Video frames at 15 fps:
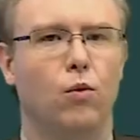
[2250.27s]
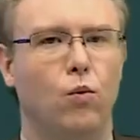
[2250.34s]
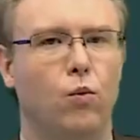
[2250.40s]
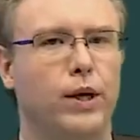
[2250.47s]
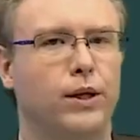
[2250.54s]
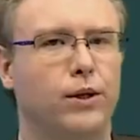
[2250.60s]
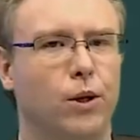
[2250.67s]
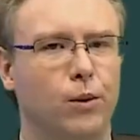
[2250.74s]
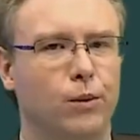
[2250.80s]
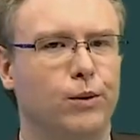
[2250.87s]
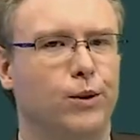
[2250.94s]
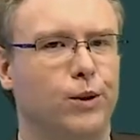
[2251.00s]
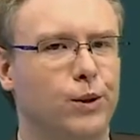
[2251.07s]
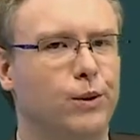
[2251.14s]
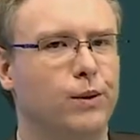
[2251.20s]
we
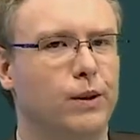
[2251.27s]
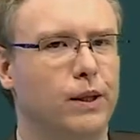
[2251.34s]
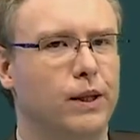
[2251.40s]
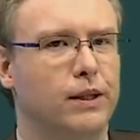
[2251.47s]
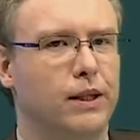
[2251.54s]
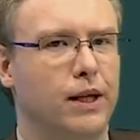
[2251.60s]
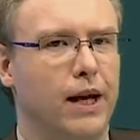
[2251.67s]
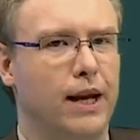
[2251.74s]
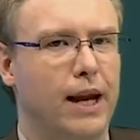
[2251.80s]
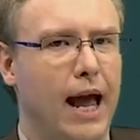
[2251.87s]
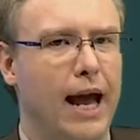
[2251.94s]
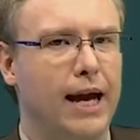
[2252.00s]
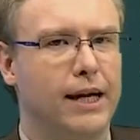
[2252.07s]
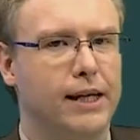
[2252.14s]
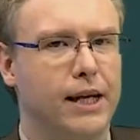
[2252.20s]
don't do this in
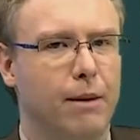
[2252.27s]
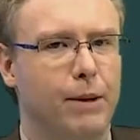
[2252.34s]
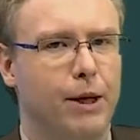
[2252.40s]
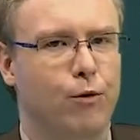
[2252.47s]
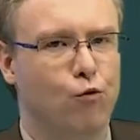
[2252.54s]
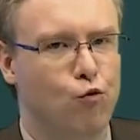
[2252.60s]
academic